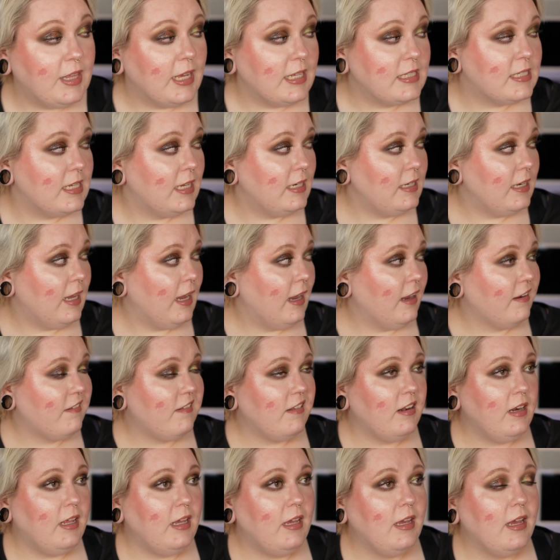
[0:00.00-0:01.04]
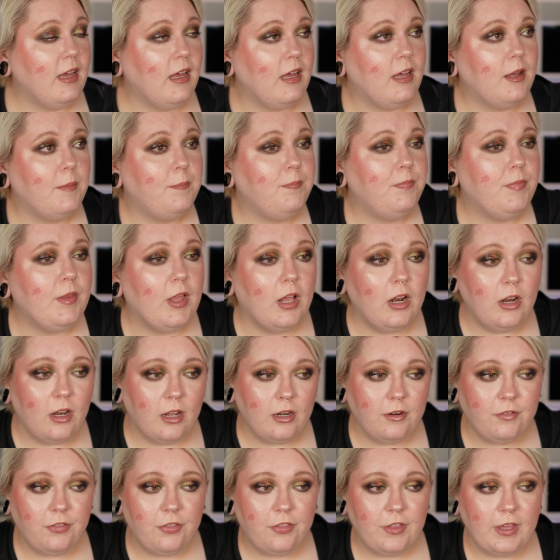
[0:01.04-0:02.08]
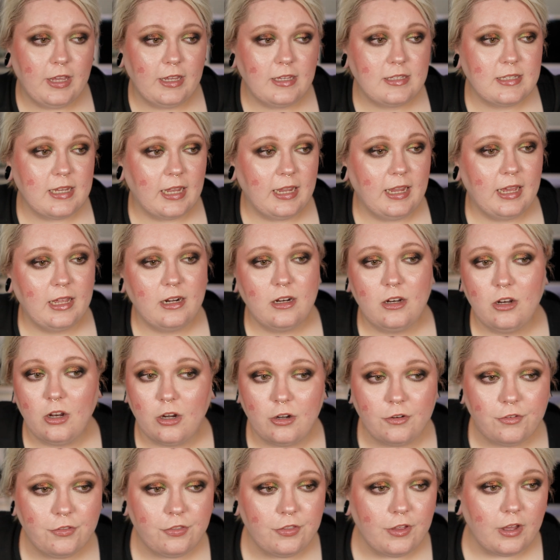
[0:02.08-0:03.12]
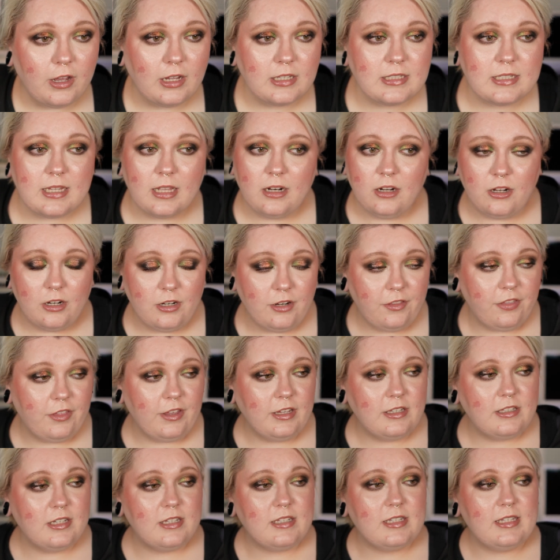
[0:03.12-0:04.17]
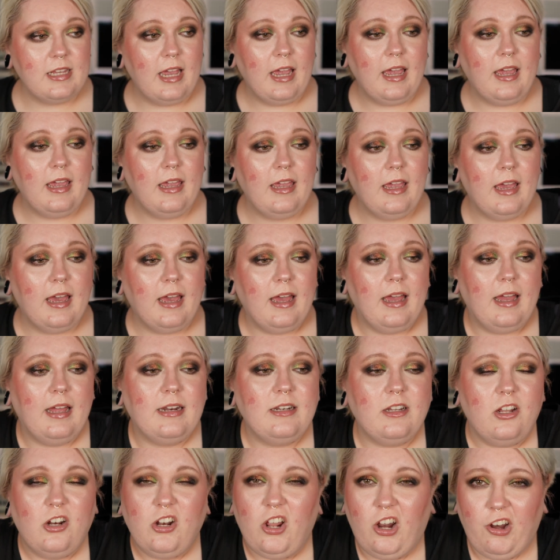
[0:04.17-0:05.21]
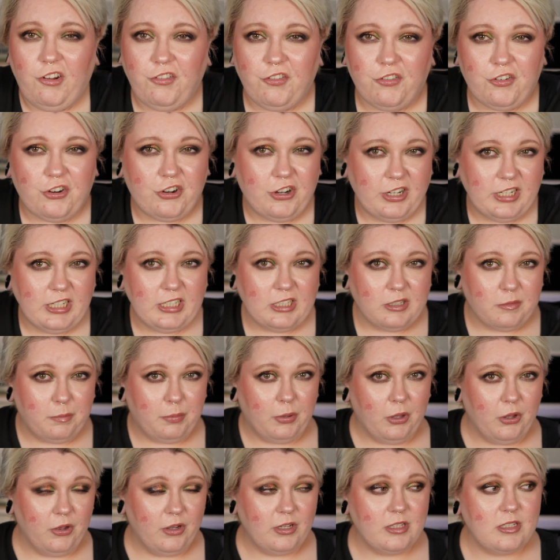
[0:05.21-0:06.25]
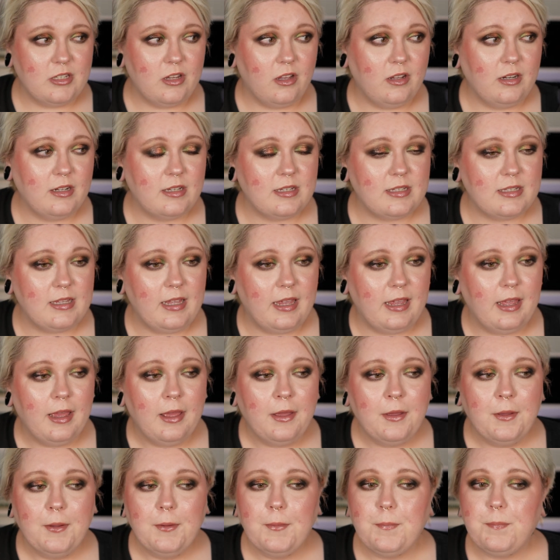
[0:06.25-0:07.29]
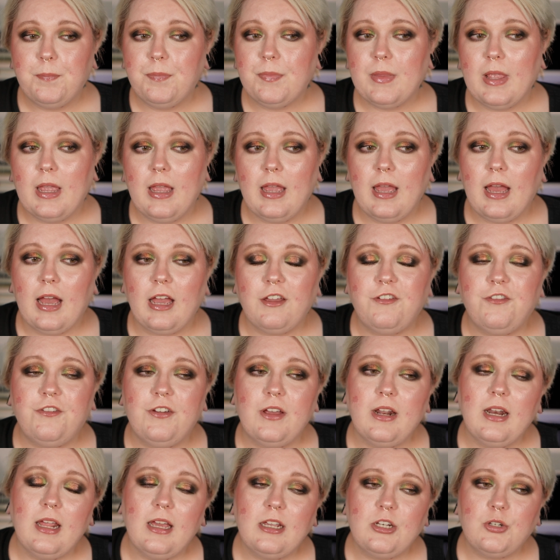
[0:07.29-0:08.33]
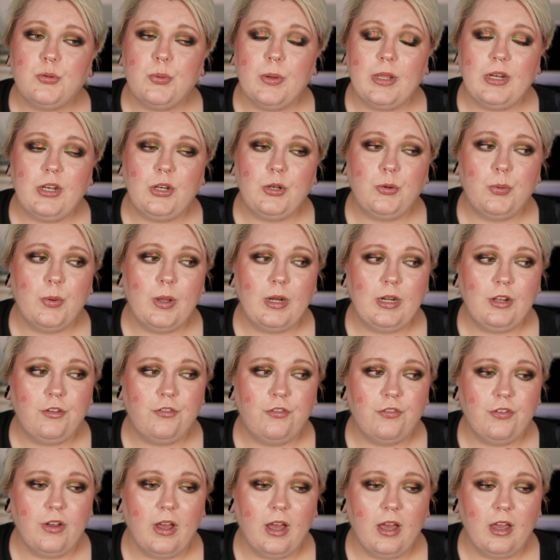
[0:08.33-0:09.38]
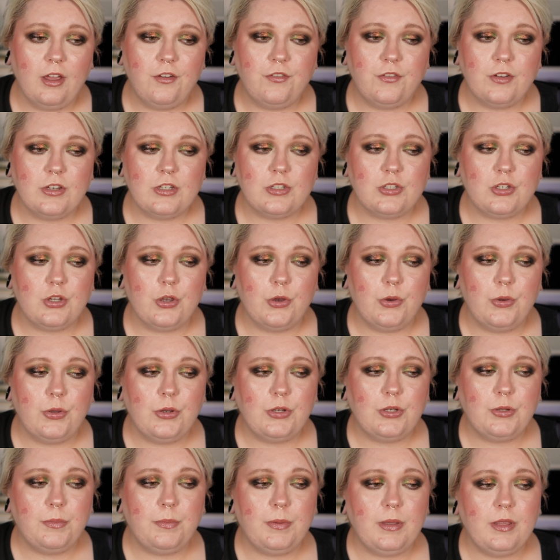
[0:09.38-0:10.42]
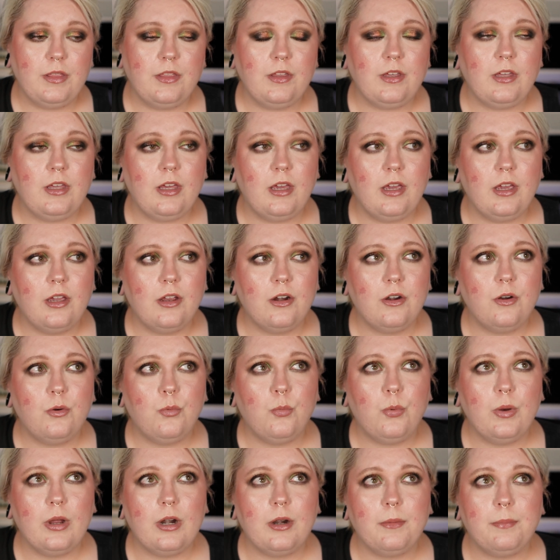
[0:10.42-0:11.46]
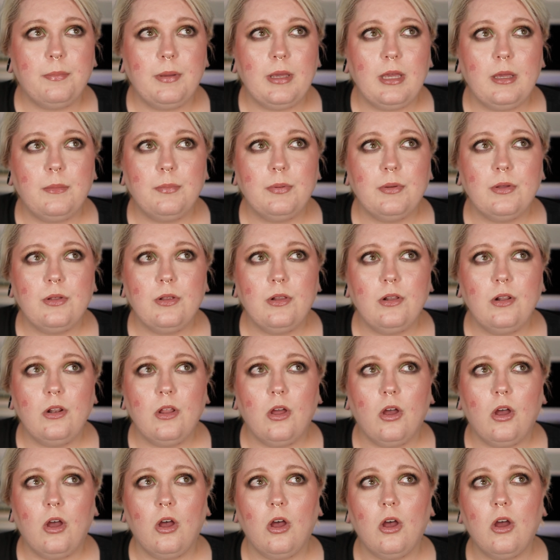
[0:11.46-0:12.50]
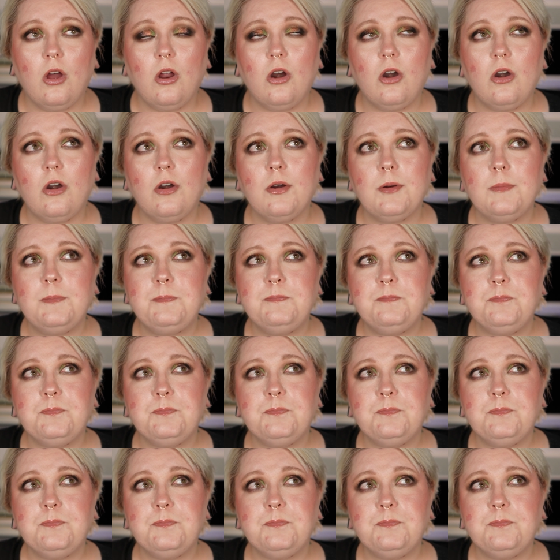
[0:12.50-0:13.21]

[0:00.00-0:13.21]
that's it, actually. A lot of things, I had a lot of thoughts, a lot of things to say, and a lot of critical points, honestly. I feel like 2025 is going to be the year where people are,